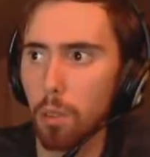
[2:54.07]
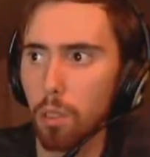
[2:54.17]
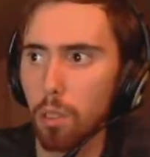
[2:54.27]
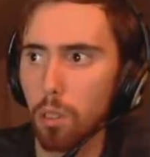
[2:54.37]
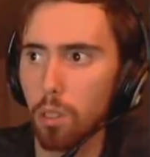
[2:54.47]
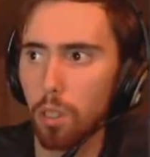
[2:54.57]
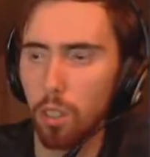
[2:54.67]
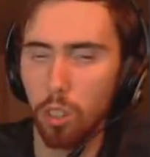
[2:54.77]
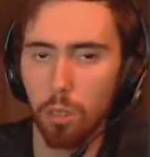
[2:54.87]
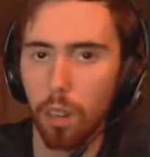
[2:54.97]
to just like
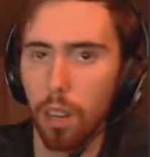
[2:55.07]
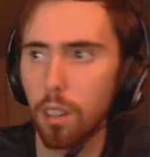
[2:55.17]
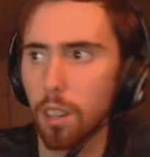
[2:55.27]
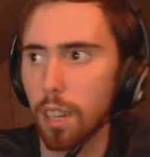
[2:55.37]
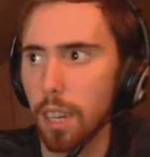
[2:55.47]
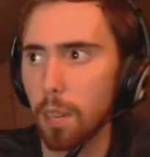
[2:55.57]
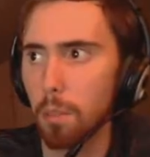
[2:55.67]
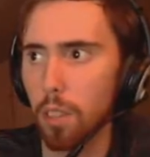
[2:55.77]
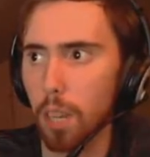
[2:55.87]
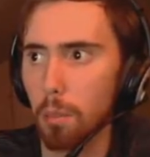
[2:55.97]
turn around and like hit them
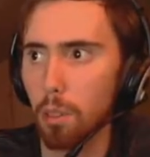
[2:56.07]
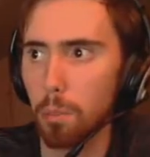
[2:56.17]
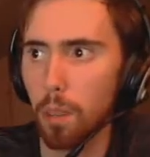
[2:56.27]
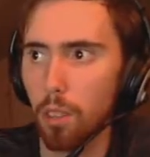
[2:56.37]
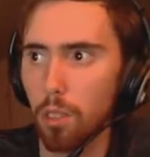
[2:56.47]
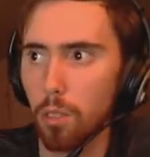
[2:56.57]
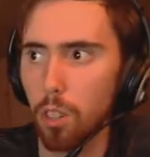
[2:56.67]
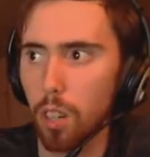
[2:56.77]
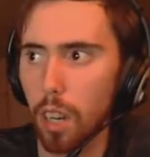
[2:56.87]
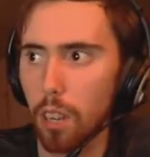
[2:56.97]
with a couple of spells if you're
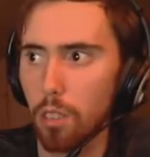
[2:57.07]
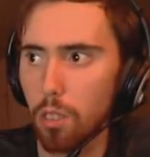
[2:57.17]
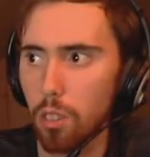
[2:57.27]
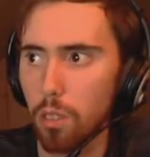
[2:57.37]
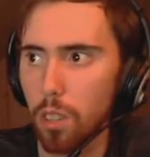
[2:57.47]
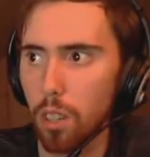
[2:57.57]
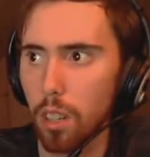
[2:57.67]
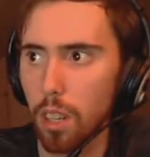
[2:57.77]
a caster or something like